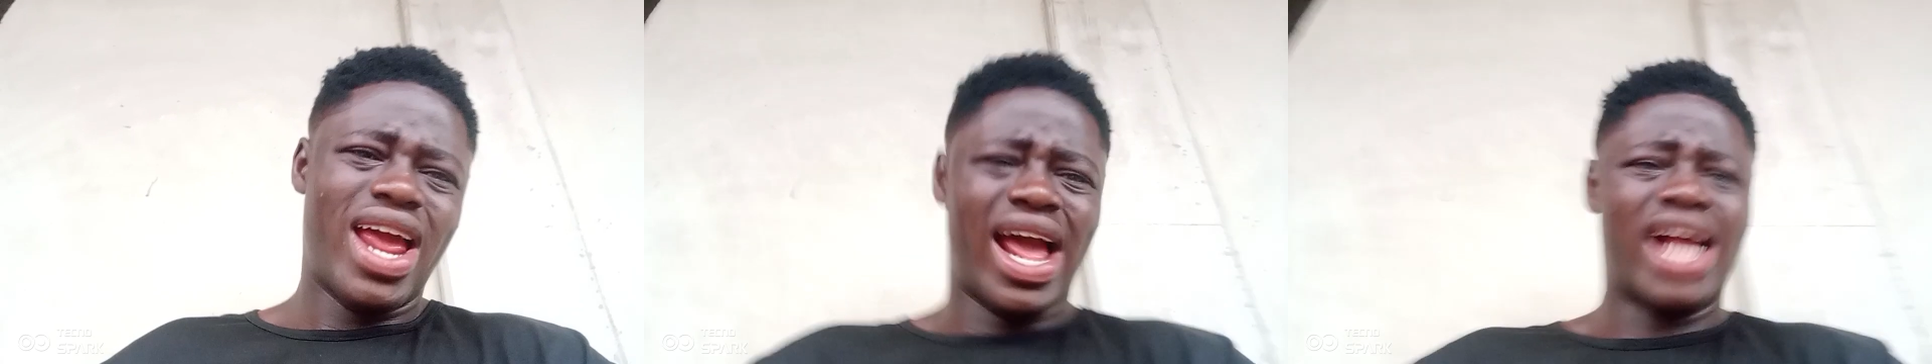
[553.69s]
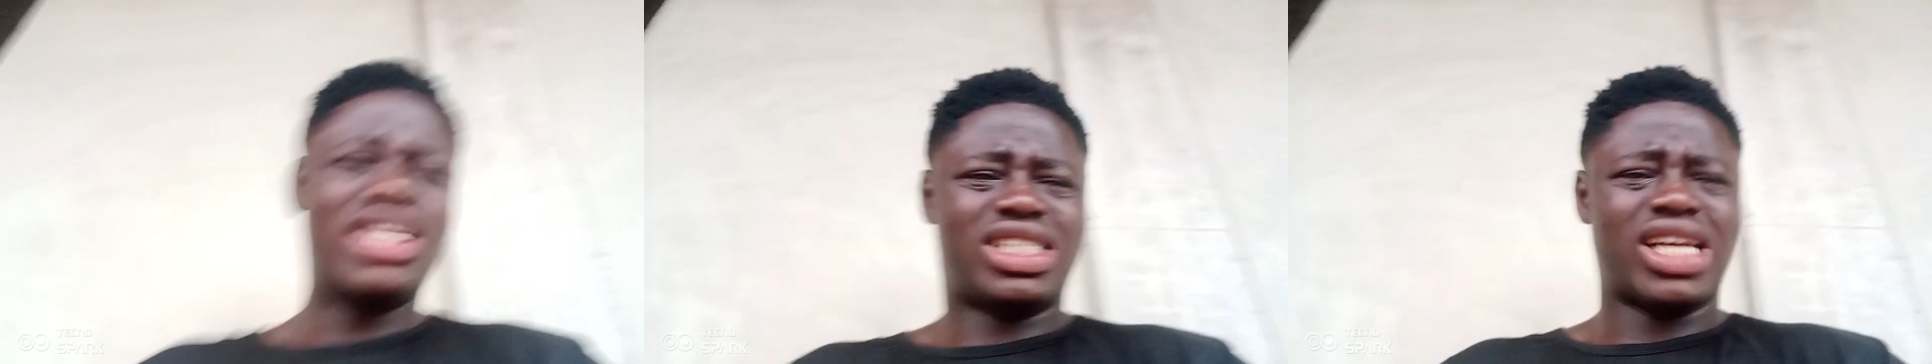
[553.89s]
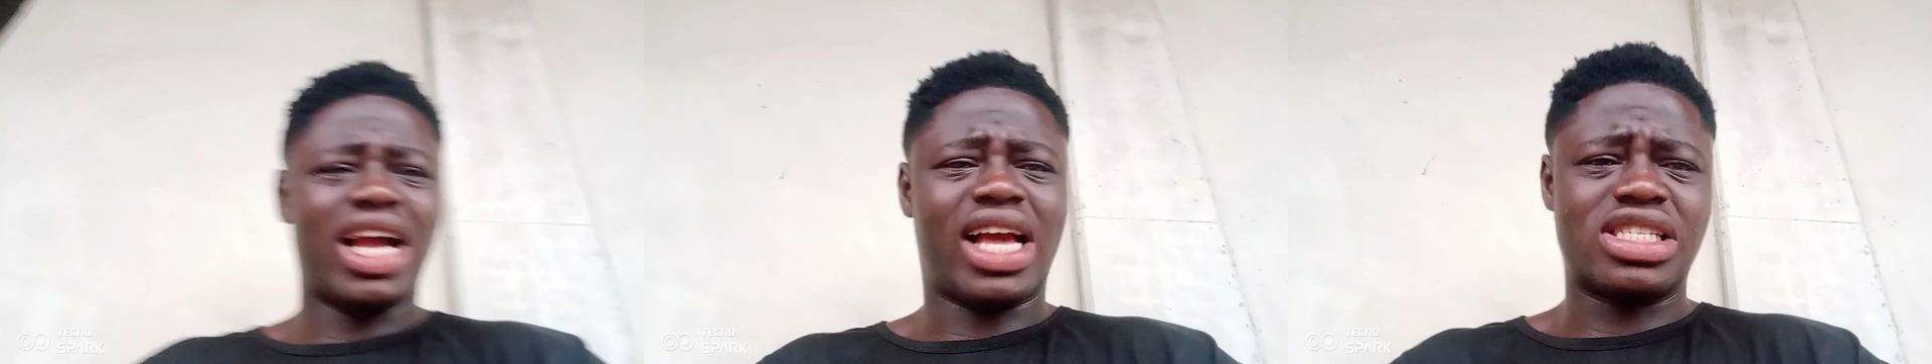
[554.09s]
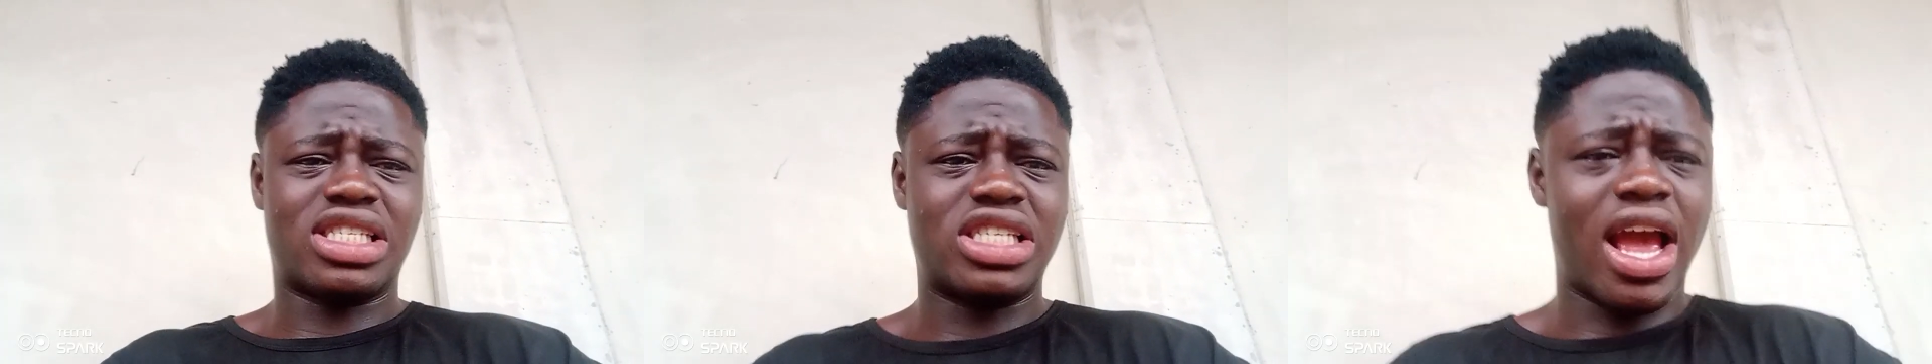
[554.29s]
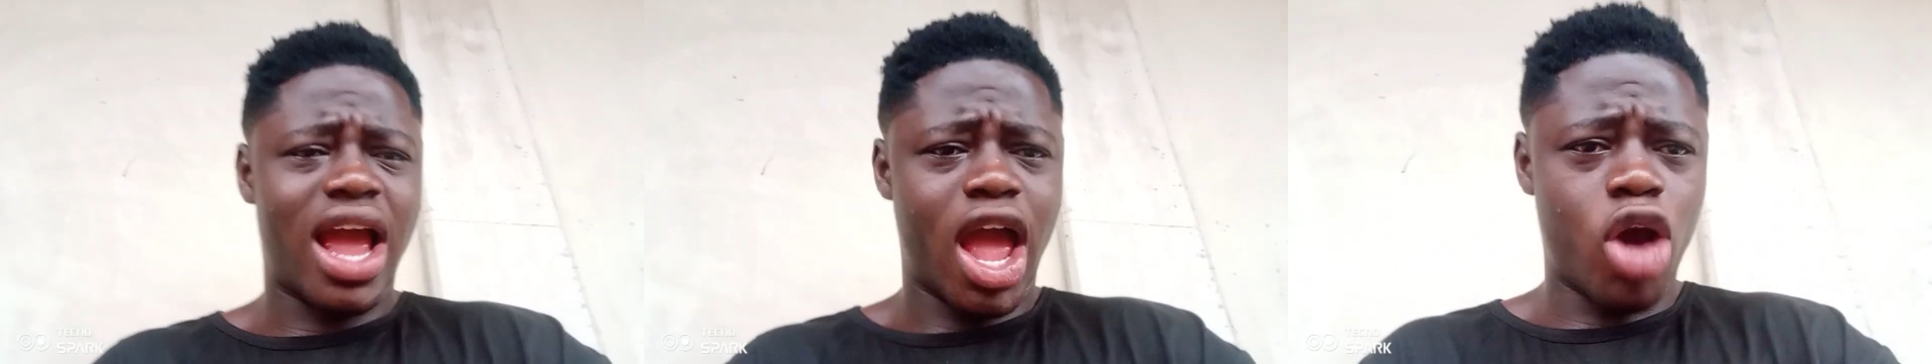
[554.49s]
And check us
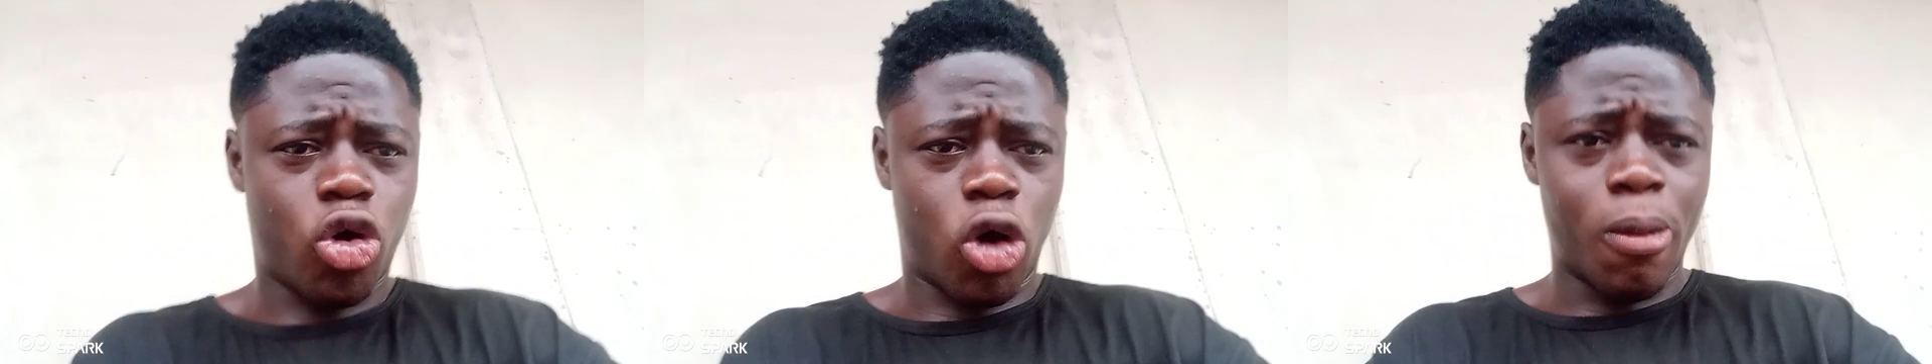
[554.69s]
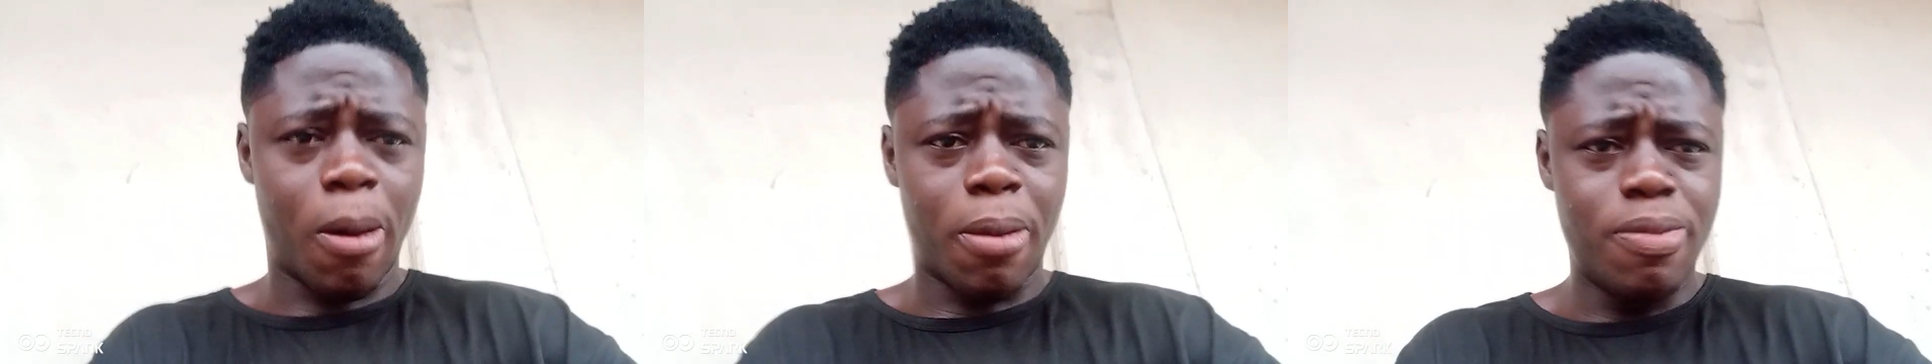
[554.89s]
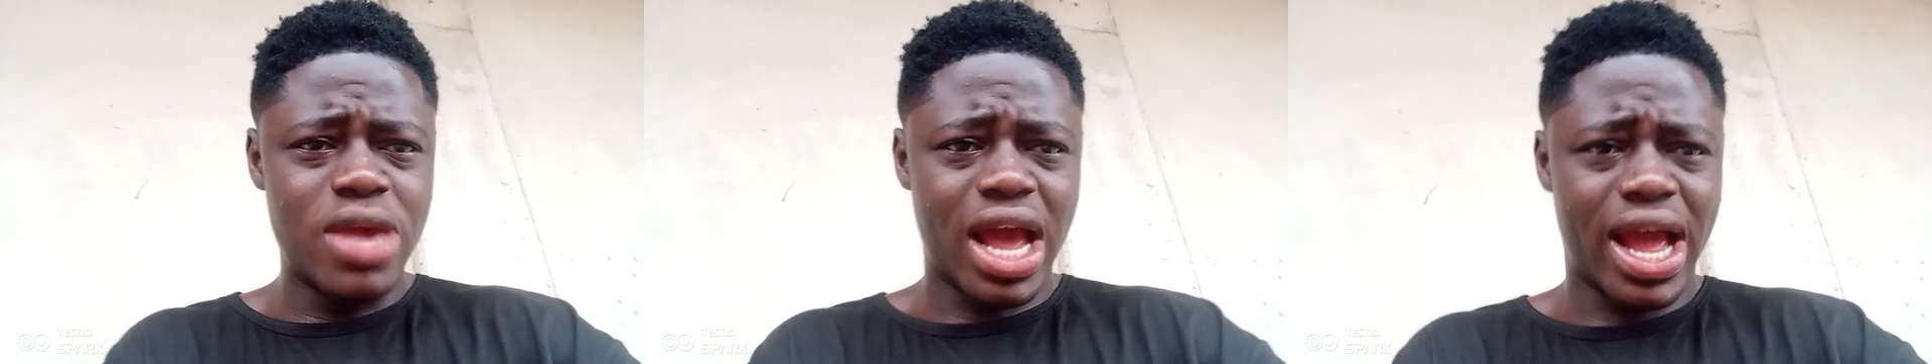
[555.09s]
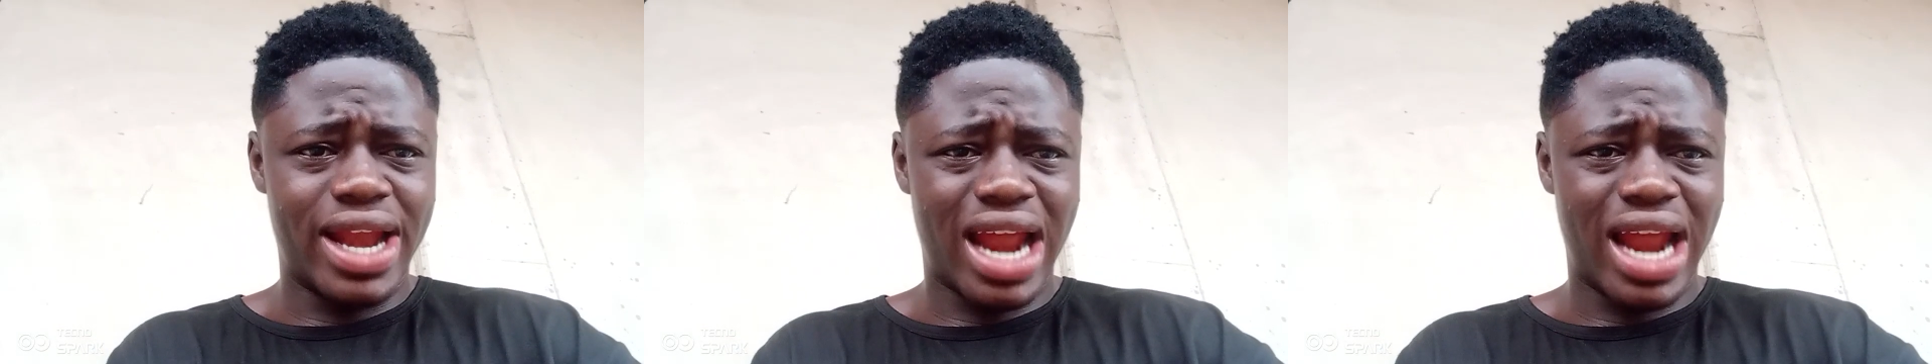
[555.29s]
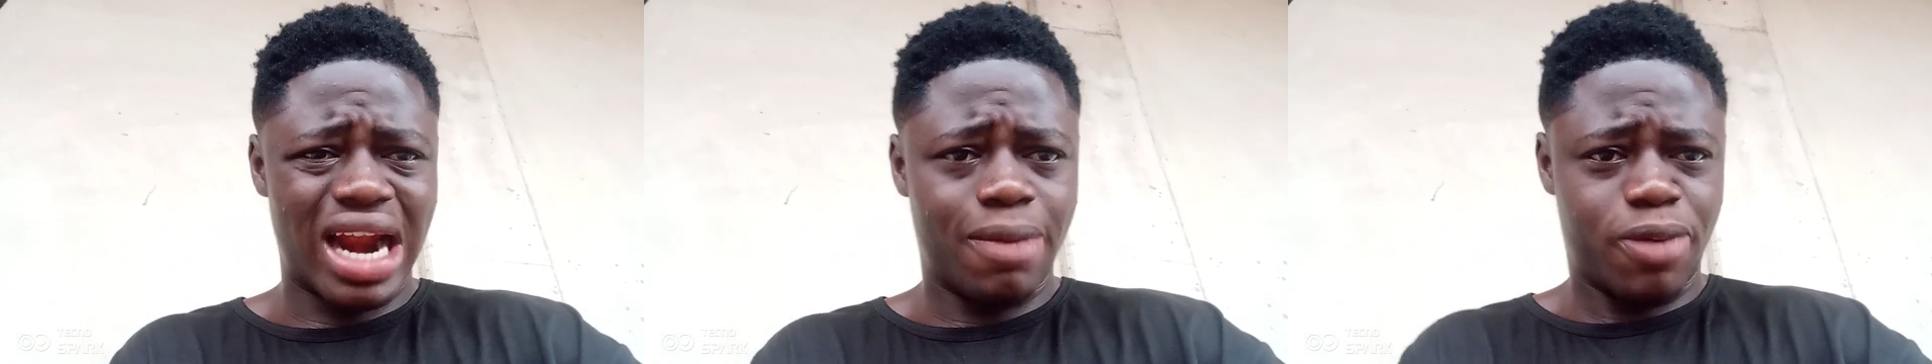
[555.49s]
here and come up here
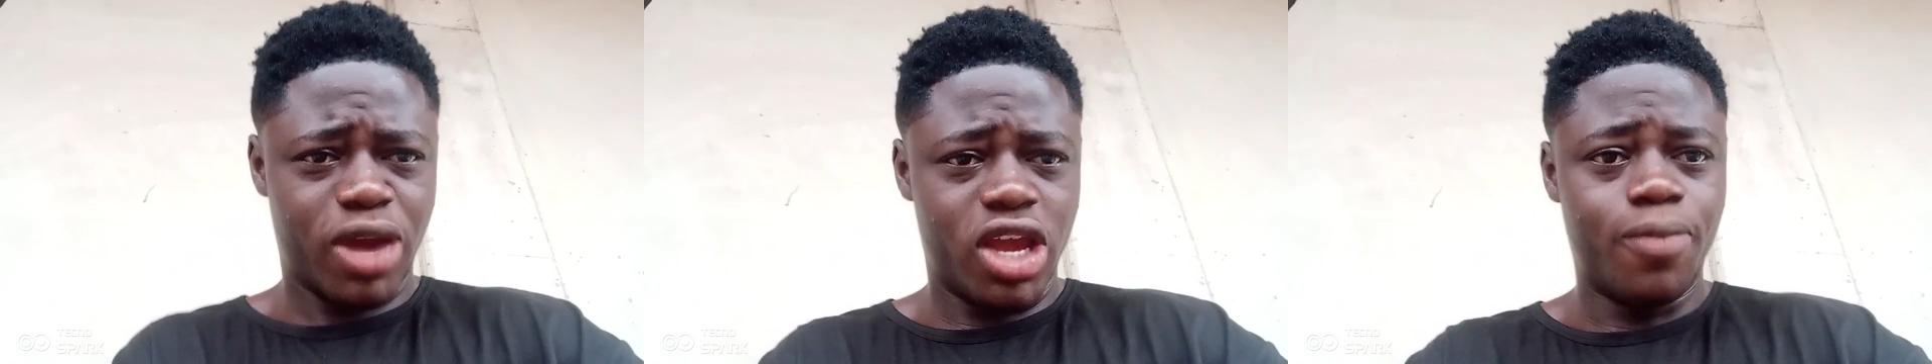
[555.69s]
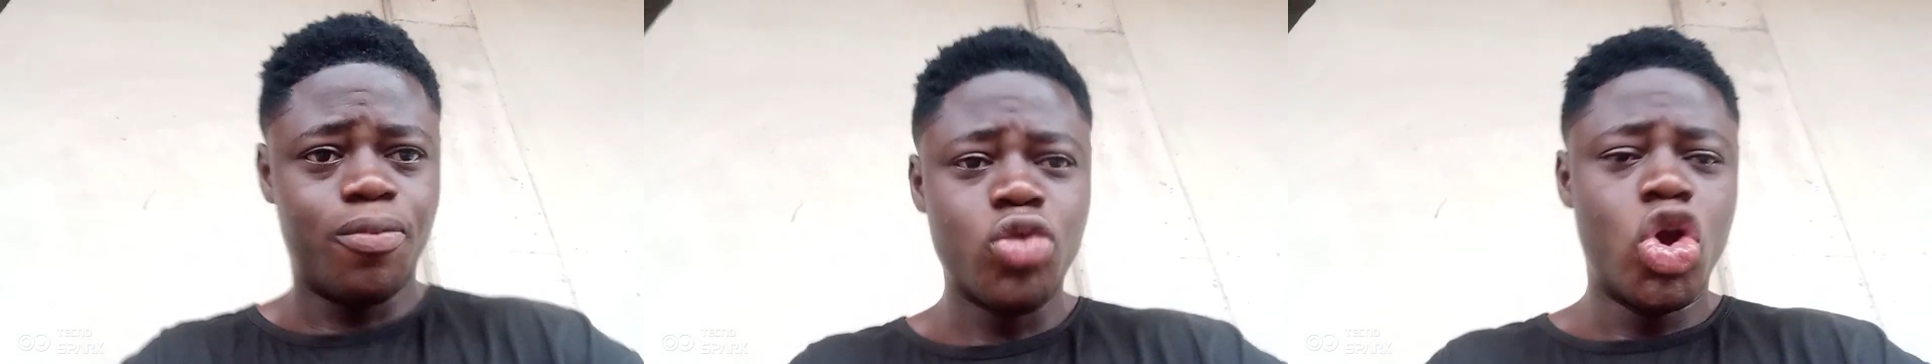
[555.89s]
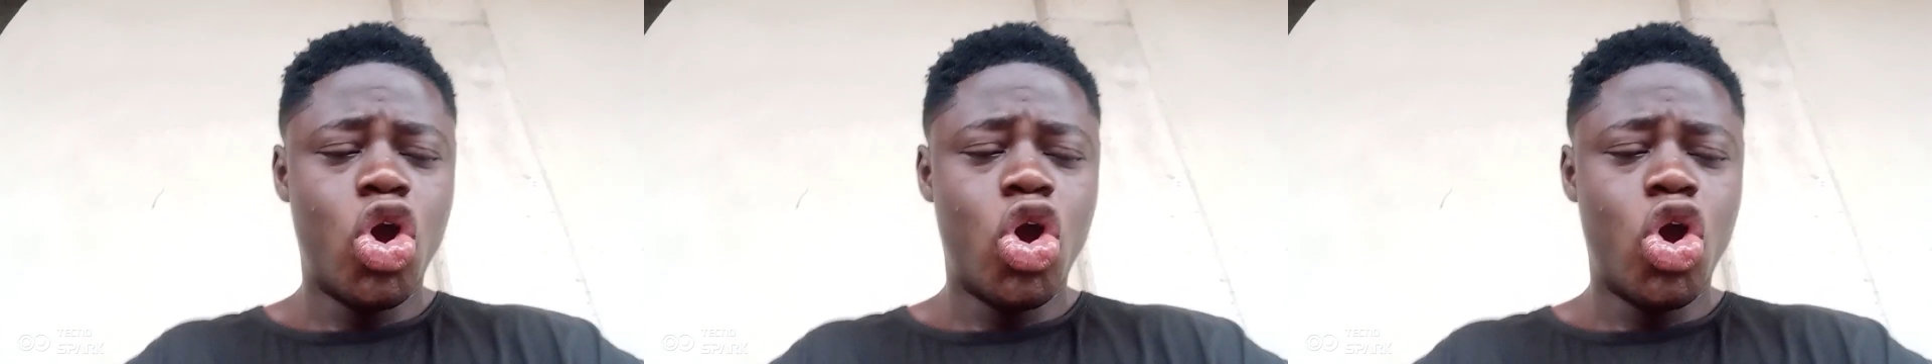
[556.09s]
and pay